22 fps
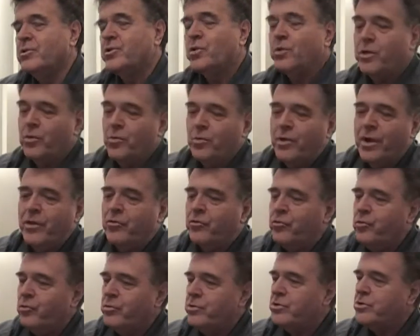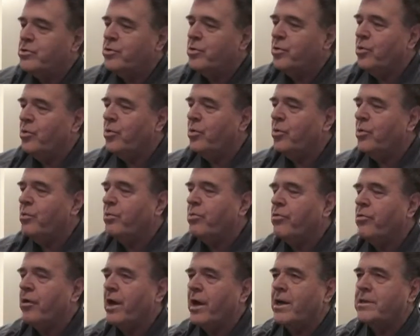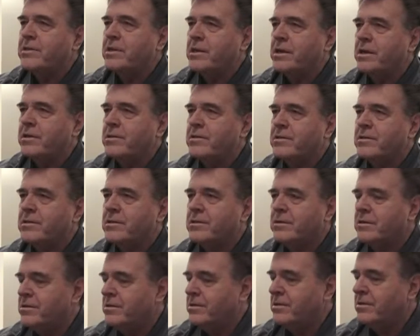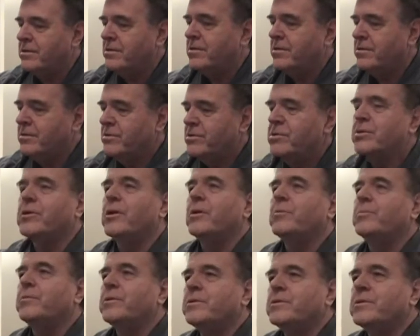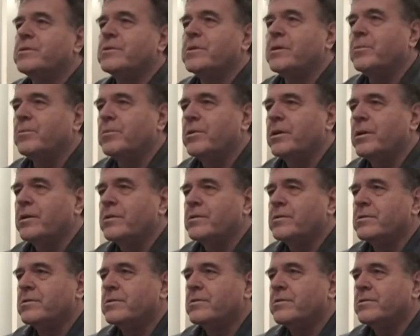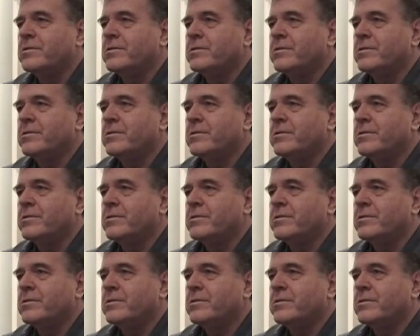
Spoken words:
So he went through this whole process to come to the same place.